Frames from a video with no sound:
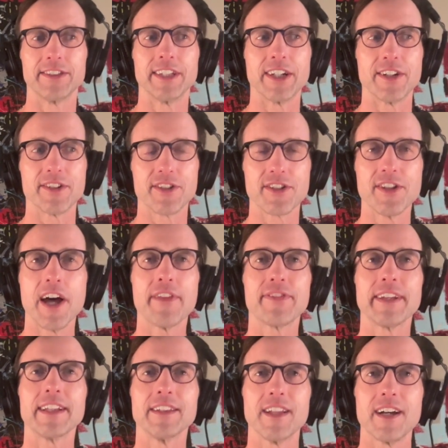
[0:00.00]
There is
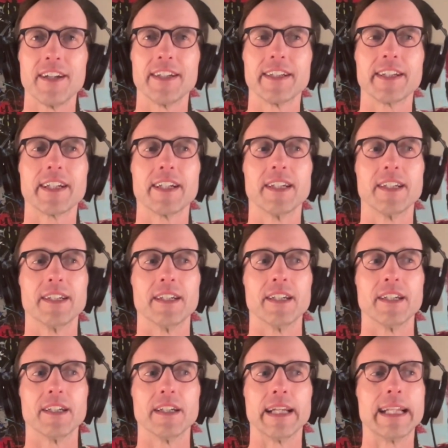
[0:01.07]
nothing like,
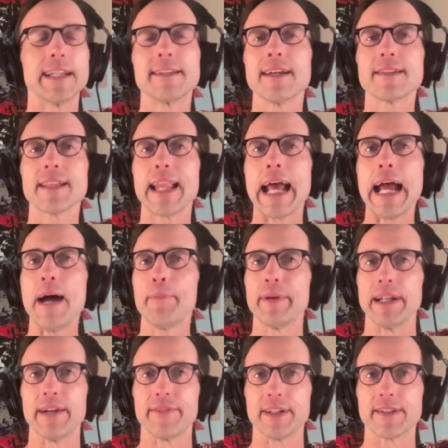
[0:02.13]
uh, and it doesn't
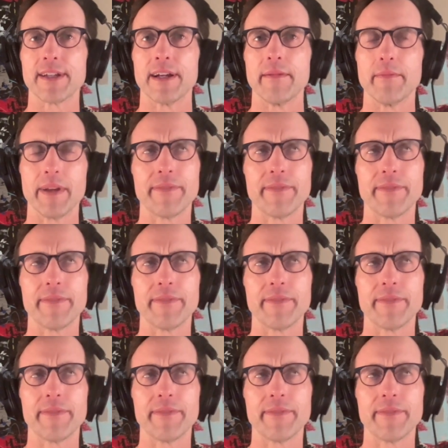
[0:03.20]
happen every time.